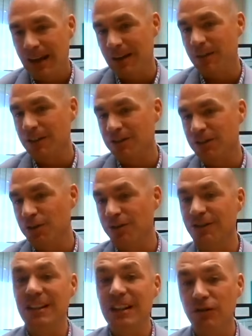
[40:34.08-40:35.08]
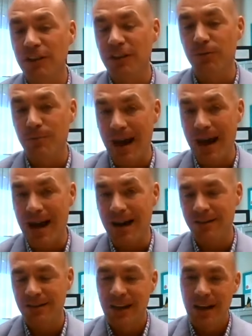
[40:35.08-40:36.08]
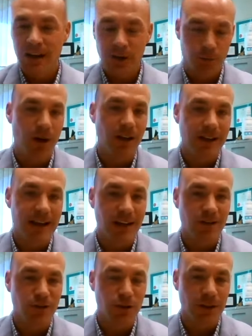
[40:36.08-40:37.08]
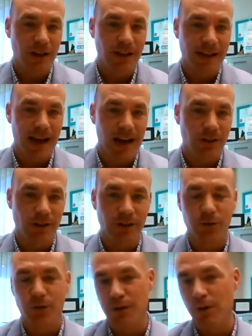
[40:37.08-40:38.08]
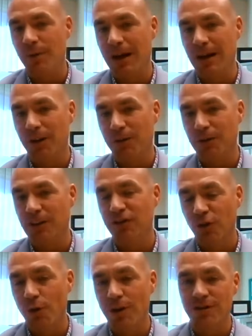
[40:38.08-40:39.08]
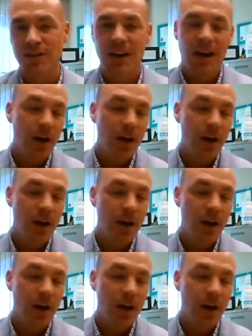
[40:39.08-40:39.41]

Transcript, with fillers: If it's to decrease mass, you probably can't consume a lot of calories for the omega three source,